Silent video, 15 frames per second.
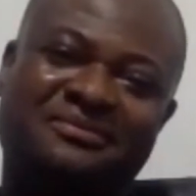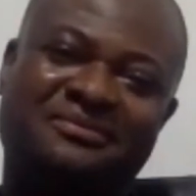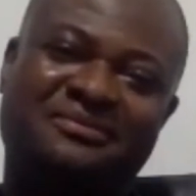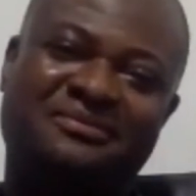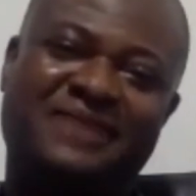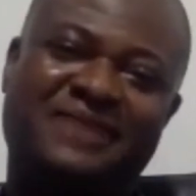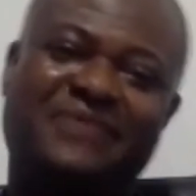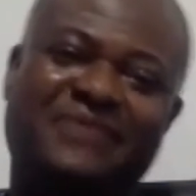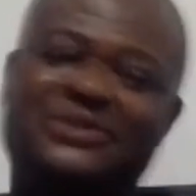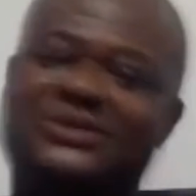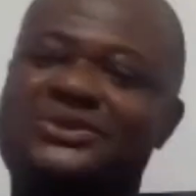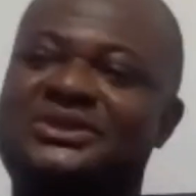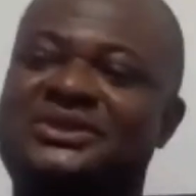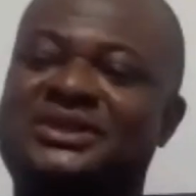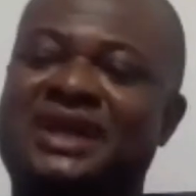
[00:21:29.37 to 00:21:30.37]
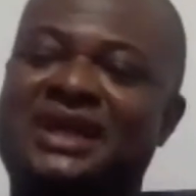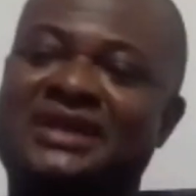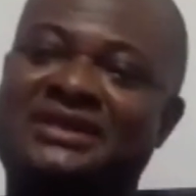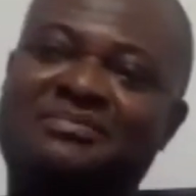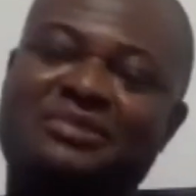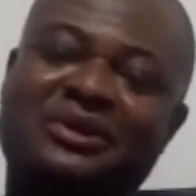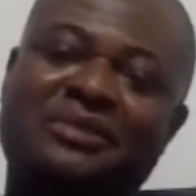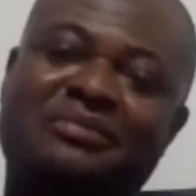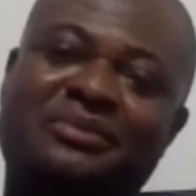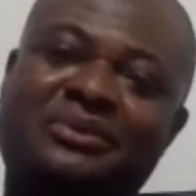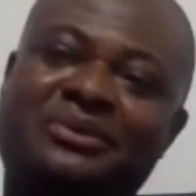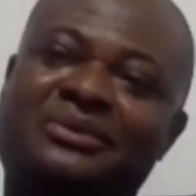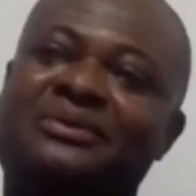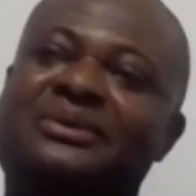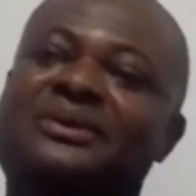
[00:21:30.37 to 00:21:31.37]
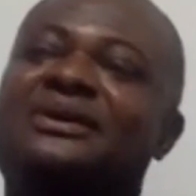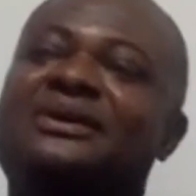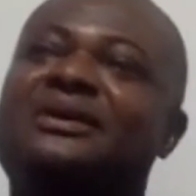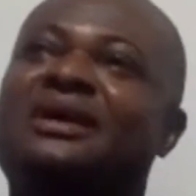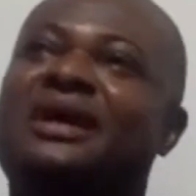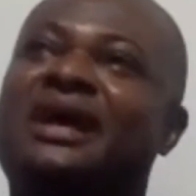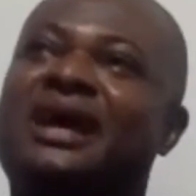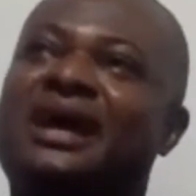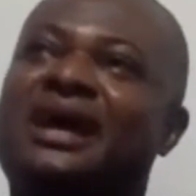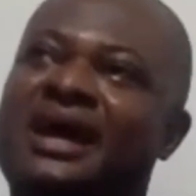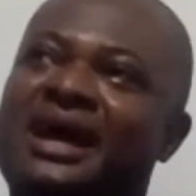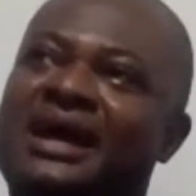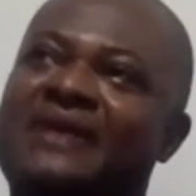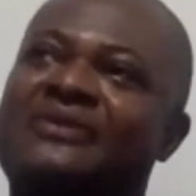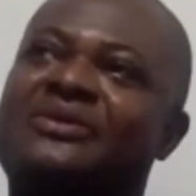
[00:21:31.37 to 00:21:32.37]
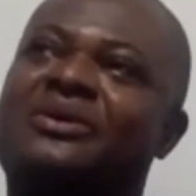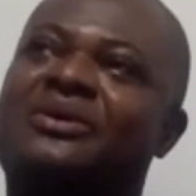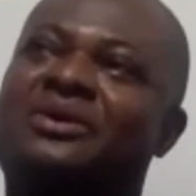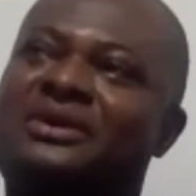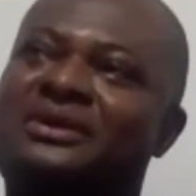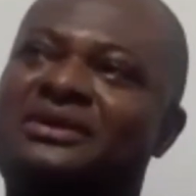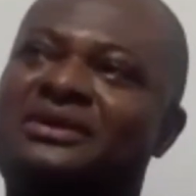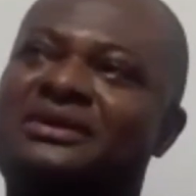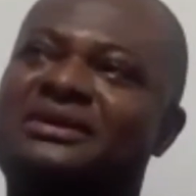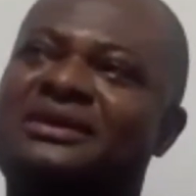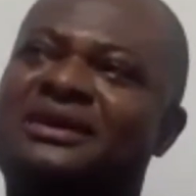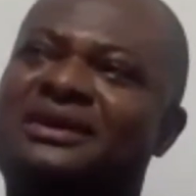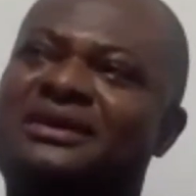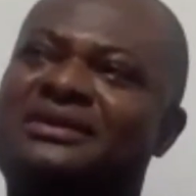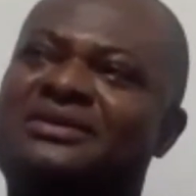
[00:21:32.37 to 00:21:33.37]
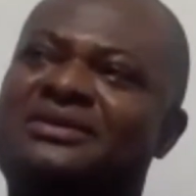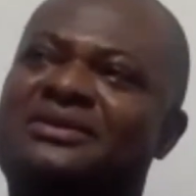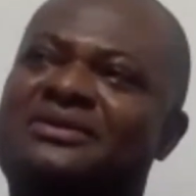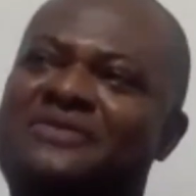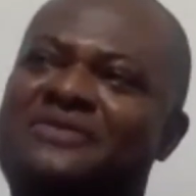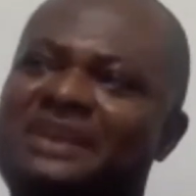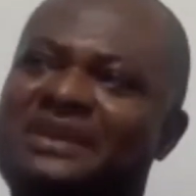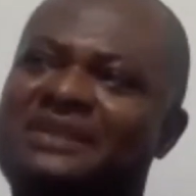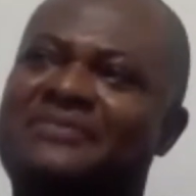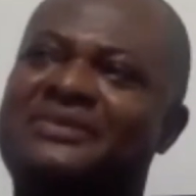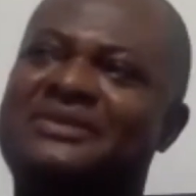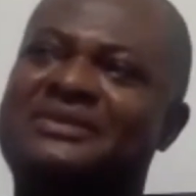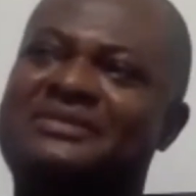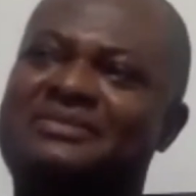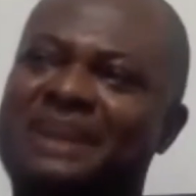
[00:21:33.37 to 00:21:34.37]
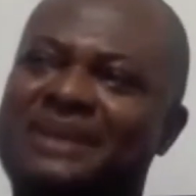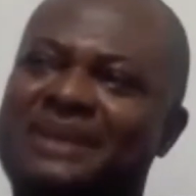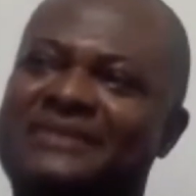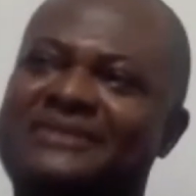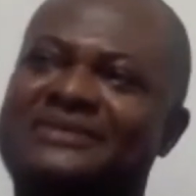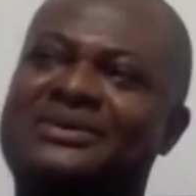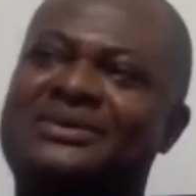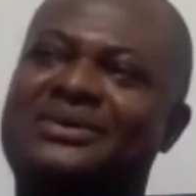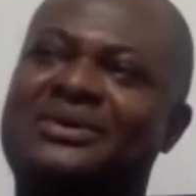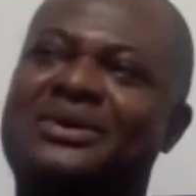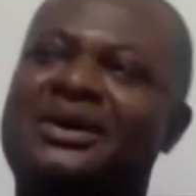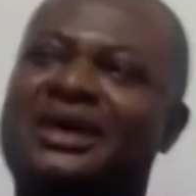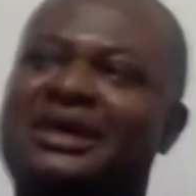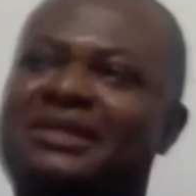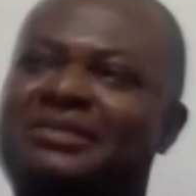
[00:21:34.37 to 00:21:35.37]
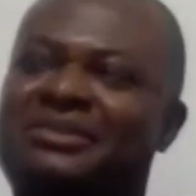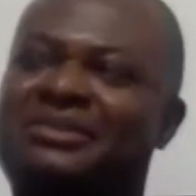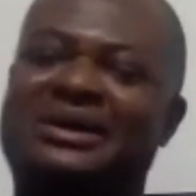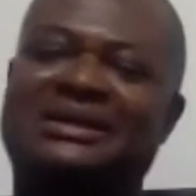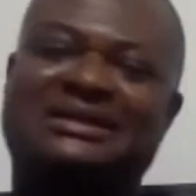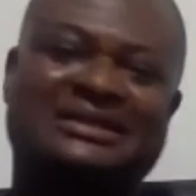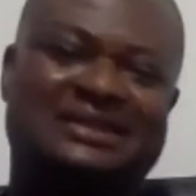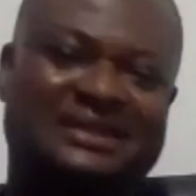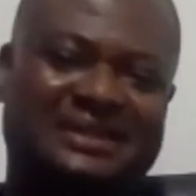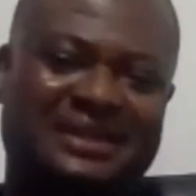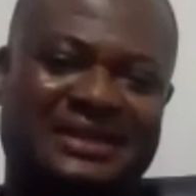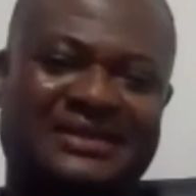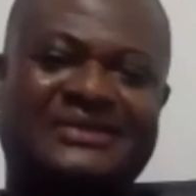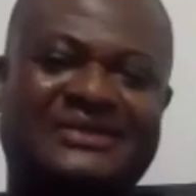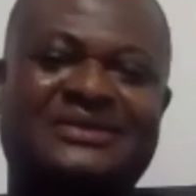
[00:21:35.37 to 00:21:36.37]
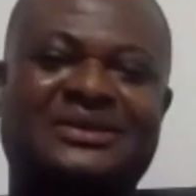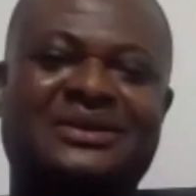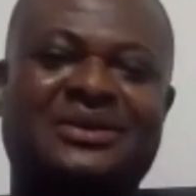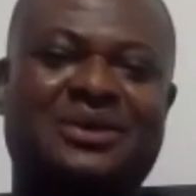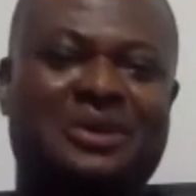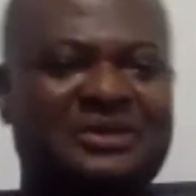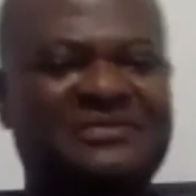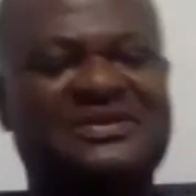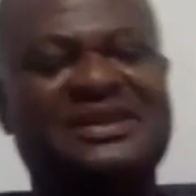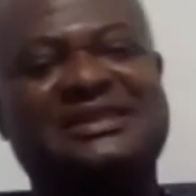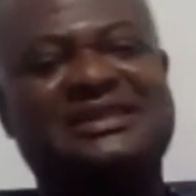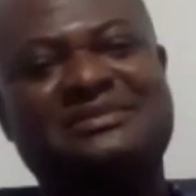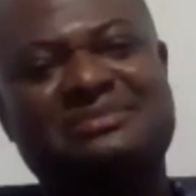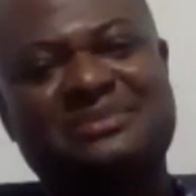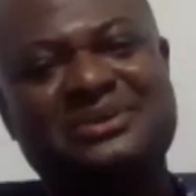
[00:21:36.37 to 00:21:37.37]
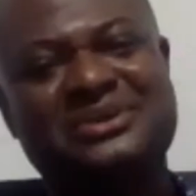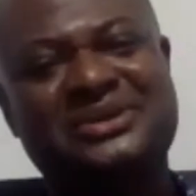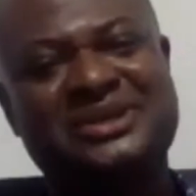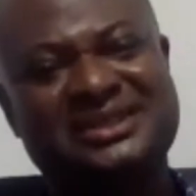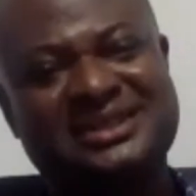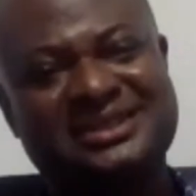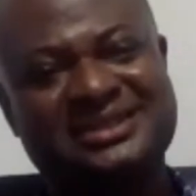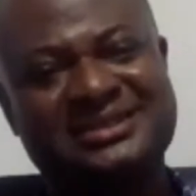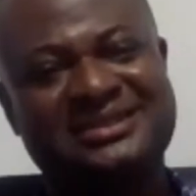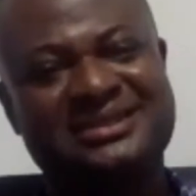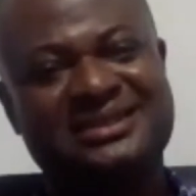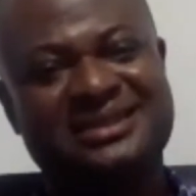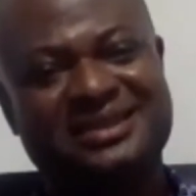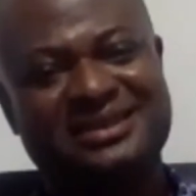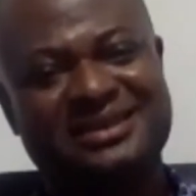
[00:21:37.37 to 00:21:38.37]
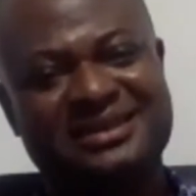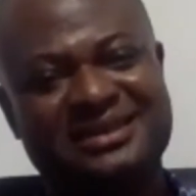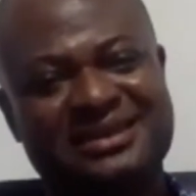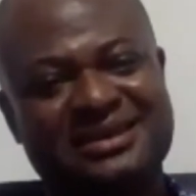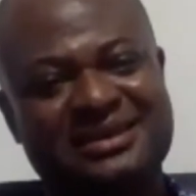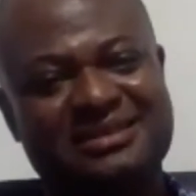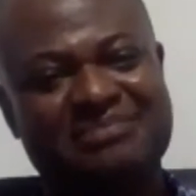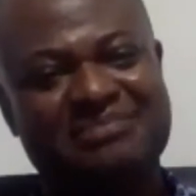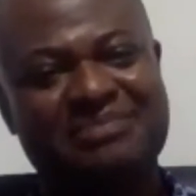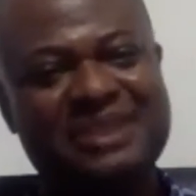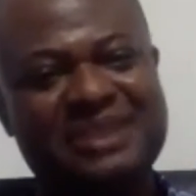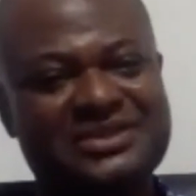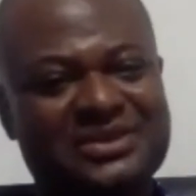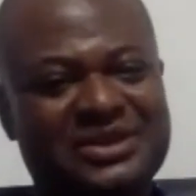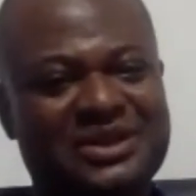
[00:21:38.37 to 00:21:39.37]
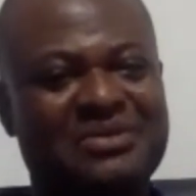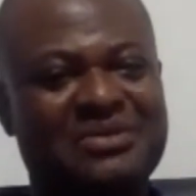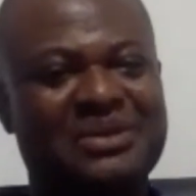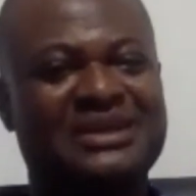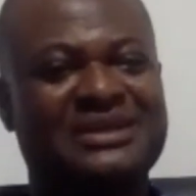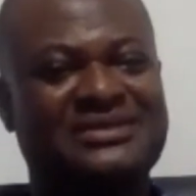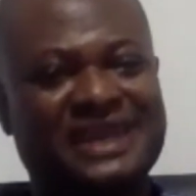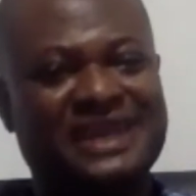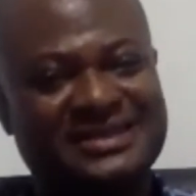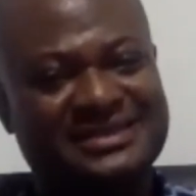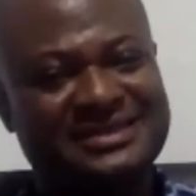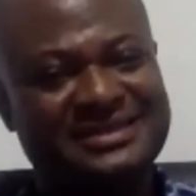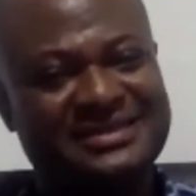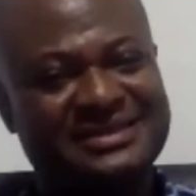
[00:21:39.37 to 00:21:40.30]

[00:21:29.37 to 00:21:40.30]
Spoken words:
That we should judge people and offer them respect or help or assistance or even a simple greeting based on the way they dress,